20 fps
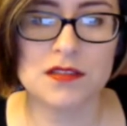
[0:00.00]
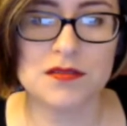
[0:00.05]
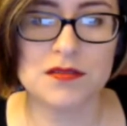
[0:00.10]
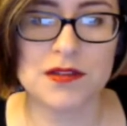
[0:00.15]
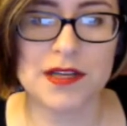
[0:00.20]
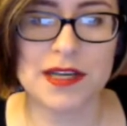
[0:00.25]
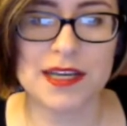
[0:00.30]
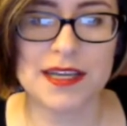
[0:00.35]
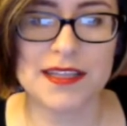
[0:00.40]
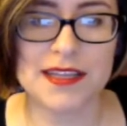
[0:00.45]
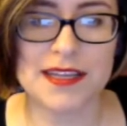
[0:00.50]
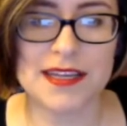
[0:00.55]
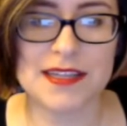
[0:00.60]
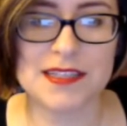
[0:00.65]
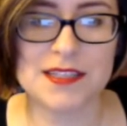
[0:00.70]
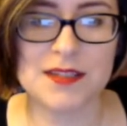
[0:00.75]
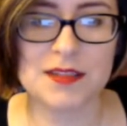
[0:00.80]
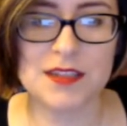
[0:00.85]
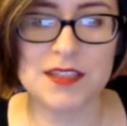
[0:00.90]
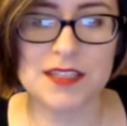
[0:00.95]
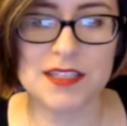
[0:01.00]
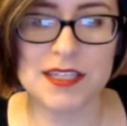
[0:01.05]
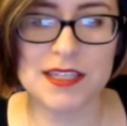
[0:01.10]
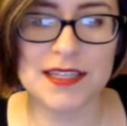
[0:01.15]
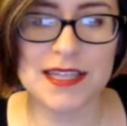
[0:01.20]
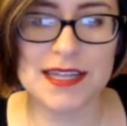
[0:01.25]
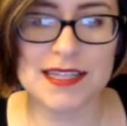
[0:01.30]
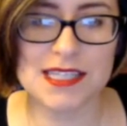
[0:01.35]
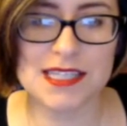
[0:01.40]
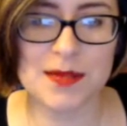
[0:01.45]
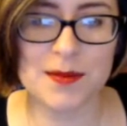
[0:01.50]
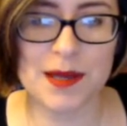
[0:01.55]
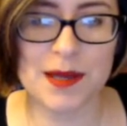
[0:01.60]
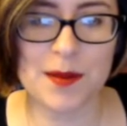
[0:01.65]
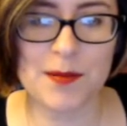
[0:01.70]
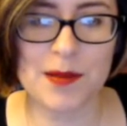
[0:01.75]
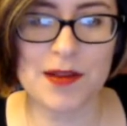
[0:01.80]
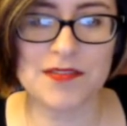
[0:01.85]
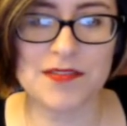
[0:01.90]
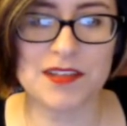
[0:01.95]
Dragonlance. It looks like that's something I'm
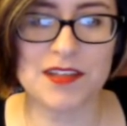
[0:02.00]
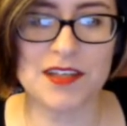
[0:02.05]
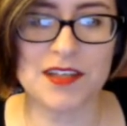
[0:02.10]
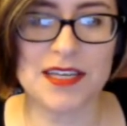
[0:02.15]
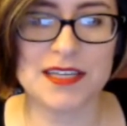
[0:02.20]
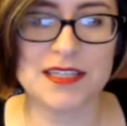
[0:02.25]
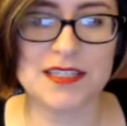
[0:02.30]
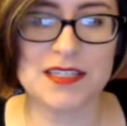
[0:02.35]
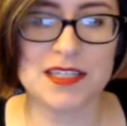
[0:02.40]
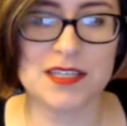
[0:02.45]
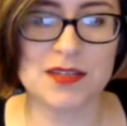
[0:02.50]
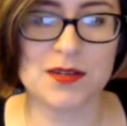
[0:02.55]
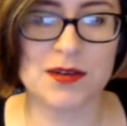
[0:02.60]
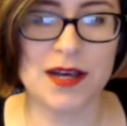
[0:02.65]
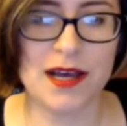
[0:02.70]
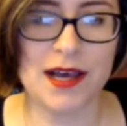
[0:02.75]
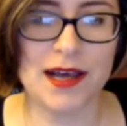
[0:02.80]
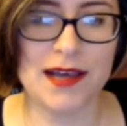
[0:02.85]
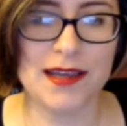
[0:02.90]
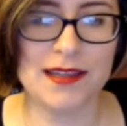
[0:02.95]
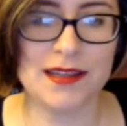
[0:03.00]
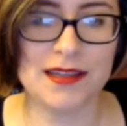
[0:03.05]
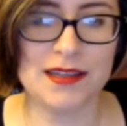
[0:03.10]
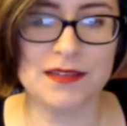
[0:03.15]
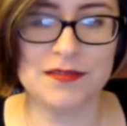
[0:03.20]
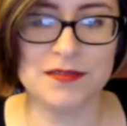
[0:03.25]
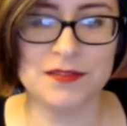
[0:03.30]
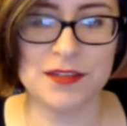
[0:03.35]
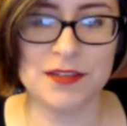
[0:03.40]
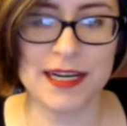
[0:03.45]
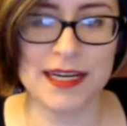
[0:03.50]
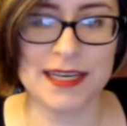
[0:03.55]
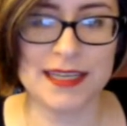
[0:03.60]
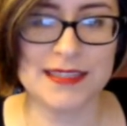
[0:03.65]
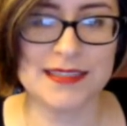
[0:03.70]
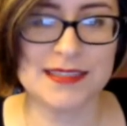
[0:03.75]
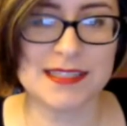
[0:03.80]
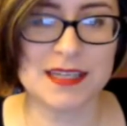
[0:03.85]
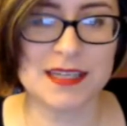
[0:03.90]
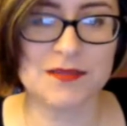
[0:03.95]
gonna have to look into. I love
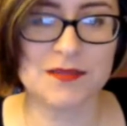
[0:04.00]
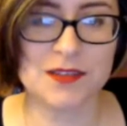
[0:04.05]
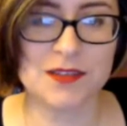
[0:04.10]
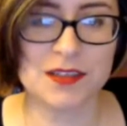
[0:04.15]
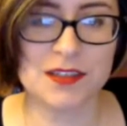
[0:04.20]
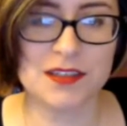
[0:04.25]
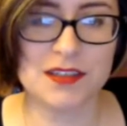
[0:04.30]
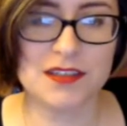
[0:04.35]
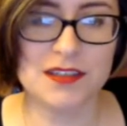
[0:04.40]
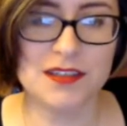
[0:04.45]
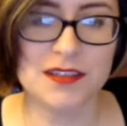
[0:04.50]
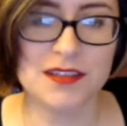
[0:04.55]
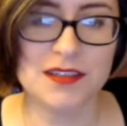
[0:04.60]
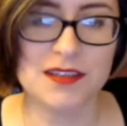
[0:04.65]
dragons, after all.